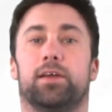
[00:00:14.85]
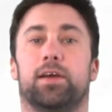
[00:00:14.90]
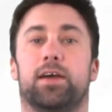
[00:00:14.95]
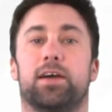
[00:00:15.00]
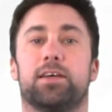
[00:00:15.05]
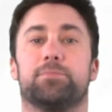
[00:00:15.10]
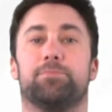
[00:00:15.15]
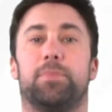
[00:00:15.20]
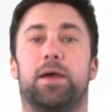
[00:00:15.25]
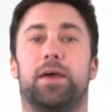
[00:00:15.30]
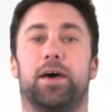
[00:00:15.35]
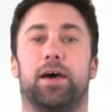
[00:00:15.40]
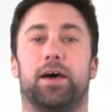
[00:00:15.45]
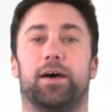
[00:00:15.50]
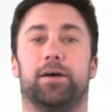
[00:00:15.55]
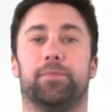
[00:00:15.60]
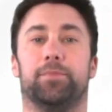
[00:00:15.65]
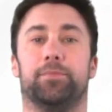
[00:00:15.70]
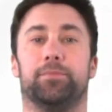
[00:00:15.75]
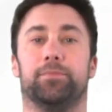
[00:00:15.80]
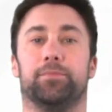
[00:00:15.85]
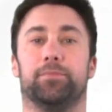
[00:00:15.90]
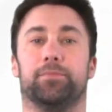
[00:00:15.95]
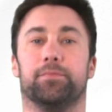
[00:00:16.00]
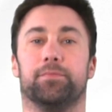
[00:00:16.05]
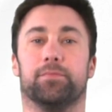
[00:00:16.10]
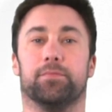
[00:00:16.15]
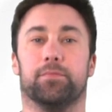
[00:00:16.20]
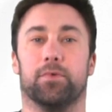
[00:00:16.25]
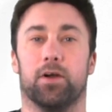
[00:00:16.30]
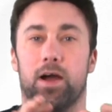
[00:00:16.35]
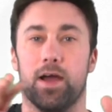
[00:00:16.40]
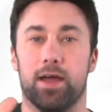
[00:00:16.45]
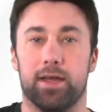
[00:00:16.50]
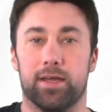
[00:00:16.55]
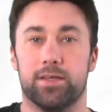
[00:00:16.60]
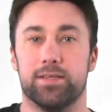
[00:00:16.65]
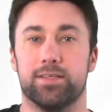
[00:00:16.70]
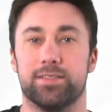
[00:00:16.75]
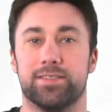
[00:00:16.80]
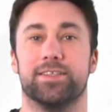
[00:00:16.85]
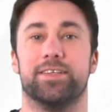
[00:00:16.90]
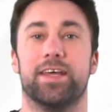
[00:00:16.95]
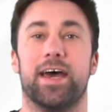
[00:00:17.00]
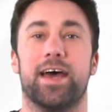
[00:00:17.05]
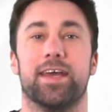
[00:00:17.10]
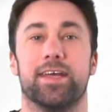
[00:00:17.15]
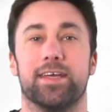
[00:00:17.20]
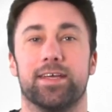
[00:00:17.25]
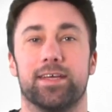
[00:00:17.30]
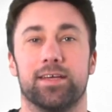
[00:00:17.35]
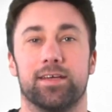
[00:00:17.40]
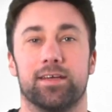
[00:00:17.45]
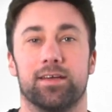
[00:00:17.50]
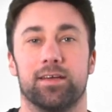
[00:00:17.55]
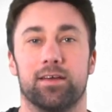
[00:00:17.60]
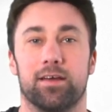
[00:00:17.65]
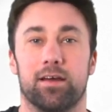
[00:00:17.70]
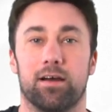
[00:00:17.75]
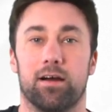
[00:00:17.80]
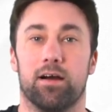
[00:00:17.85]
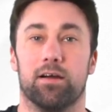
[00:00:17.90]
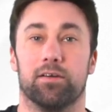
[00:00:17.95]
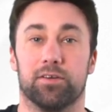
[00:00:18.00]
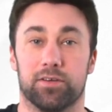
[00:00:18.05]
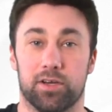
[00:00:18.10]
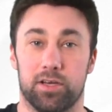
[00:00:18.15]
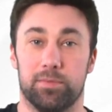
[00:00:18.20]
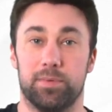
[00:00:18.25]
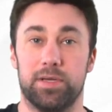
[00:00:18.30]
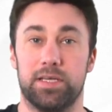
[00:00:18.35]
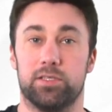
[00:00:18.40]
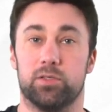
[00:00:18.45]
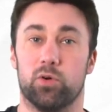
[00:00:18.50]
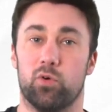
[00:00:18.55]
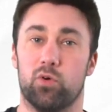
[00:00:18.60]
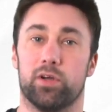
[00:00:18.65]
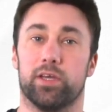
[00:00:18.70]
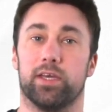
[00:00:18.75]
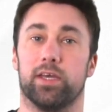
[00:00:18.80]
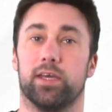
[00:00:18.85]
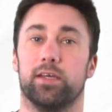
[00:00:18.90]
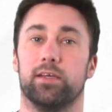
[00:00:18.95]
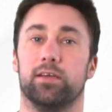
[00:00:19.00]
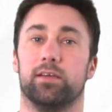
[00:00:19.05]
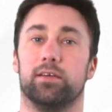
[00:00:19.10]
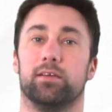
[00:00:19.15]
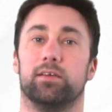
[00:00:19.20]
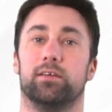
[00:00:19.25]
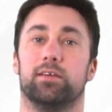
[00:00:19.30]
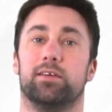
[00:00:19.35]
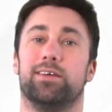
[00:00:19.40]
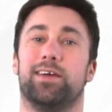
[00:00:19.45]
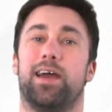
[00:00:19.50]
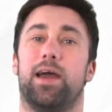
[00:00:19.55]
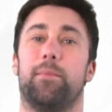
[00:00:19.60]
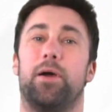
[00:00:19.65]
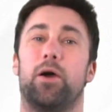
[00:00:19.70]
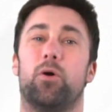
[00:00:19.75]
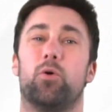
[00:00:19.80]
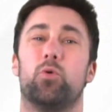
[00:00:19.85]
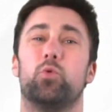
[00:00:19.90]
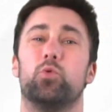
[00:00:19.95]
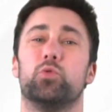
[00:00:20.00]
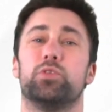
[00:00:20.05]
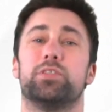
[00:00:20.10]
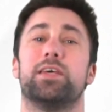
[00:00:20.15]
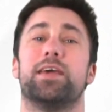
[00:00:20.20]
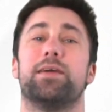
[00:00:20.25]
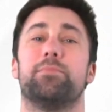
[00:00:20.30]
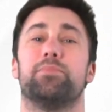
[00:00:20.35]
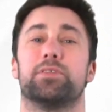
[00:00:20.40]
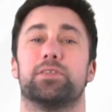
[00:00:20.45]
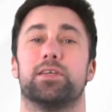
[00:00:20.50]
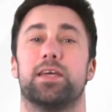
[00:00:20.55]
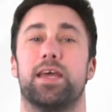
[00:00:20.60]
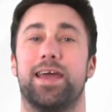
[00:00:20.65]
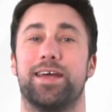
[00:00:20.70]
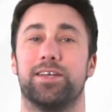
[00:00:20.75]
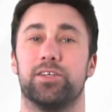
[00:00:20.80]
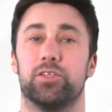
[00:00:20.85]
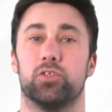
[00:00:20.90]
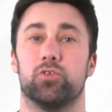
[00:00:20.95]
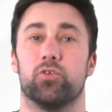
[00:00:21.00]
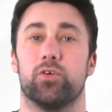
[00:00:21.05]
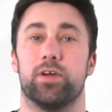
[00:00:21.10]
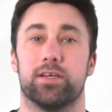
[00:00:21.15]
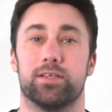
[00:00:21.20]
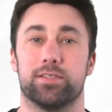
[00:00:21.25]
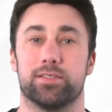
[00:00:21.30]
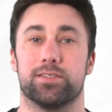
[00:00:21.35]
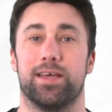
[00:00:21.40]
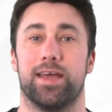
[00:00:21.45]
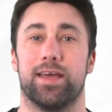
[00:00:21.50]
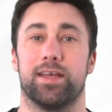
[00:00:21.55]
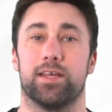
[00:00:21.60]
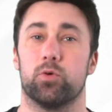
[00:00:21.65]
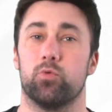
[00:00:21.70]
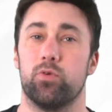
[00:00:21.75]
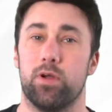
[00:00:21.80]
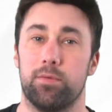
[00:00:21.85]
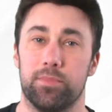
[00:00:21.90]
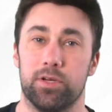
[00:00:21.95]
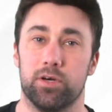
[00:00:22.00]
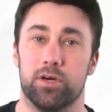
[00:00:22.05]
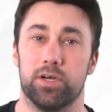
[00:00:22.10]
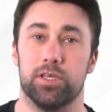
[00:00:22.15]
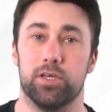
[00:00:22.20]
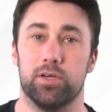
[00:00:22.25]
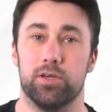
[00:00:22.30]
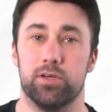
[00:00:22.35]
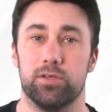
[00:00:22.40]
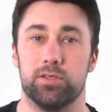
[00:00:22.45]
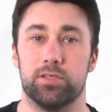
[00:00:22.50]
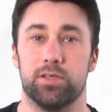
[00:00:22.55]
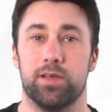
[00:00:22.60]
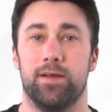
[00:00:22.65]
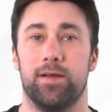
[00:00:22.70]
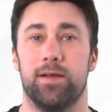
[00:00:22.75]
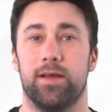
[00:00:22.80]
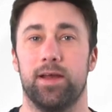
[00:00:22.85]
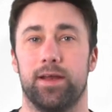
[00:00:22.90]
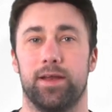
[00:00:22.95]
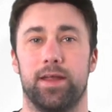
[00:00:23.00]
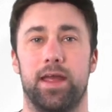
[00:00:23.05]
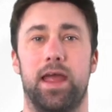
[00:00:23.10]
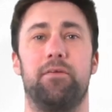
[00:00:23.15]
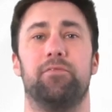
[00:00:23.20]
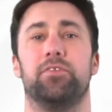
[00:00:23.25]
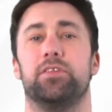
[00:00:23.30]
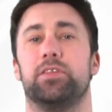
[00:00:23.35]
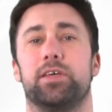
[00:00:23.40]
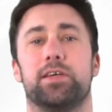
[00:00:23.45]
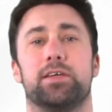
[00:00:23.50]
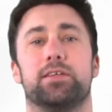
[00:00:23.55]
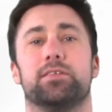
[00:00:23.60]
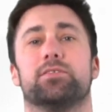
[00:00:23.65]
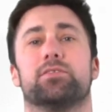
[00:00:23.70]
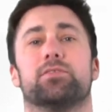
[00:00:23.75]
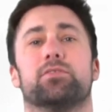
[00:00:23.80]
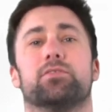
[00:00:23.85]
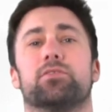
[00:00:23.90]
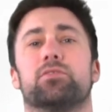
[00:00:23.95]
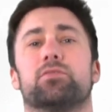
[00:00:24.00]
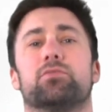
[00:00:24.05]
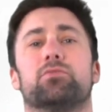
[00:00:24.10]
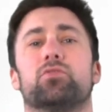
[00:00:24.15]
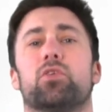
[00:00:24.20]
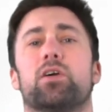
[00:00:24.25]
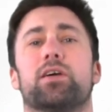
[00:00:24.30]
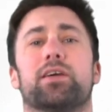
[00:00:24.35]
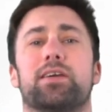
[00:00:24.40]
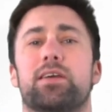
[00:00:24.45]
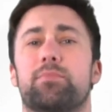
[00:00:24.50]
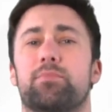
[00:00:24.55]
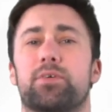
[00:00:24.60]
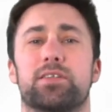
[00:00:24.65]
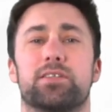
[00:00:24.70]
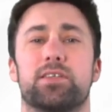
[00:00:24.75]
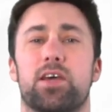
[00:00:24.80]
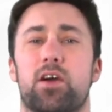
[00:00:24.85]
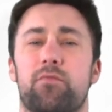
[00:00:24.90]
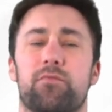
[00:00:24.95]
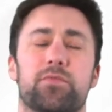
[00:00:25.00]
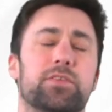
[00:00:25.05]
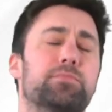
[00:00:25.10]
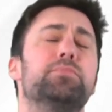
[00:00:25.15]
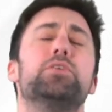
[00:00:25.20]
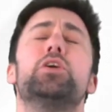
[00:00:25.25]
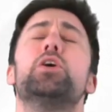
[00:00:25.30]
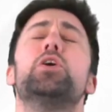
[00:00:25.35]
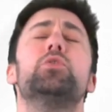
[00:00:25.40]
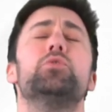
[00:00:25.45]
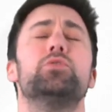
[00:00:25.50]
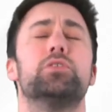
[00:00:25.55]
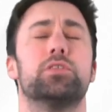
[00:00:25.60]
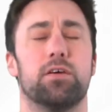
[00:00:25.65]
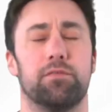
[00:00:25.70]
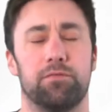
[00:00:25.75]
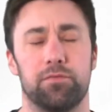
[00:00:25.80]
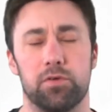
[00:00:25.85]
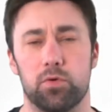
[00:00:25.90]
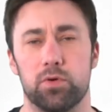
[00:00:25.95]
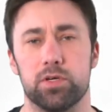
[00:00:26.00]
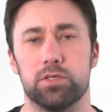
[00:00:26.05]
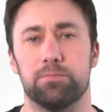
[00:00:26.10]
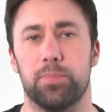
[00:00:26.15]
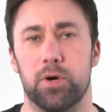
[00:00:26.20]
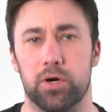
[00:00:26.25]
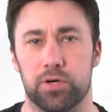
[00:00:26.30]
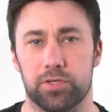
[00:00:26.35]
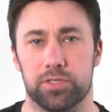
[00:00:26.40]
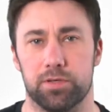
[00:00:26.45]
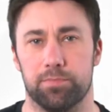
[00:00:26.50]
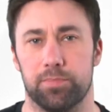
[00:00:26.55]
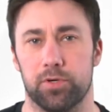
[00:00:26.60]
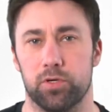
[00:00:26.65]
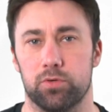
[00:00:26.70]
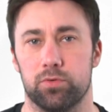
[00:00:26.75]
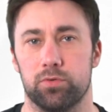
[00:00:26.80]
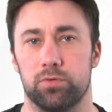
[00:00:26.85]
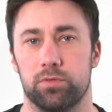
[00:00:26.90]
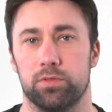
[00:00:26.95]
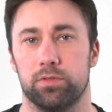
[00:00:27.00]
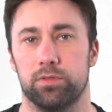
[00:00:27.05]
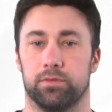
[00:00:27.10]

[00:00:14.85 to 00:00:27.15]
That's better. Right, today I'm going to be talking about all tips and tricks and equipment I use and everything to try and keep myself as beautiful as possible.